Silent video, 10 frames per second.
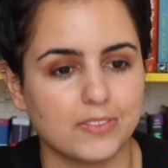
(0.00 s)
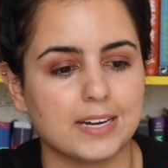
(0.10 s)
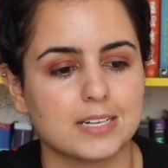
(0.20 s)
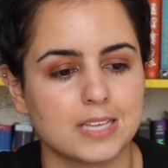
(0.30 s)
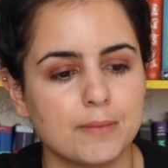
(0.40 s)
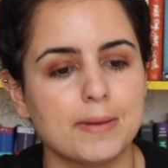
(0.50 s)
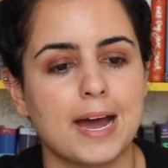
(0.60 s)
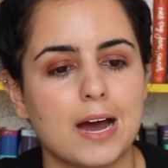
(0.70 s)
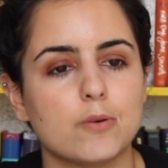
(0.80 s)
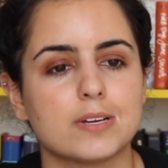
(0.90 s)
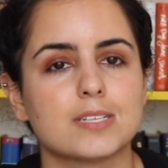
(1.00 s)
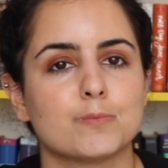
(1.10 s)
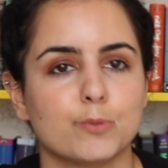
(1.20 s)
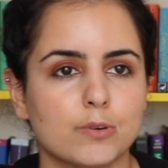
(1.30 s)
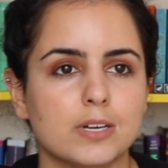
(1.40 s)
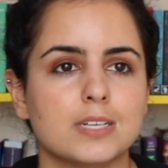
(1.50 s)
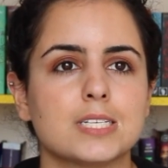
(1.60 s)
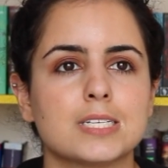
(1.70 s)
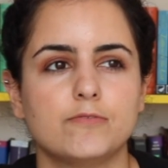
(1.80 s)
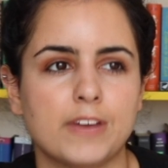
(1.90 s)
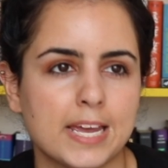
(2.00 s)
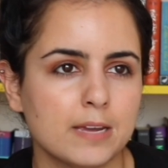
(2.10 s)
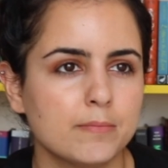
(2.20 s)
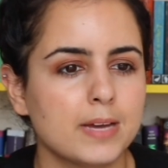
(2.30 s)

that it somehow explores fame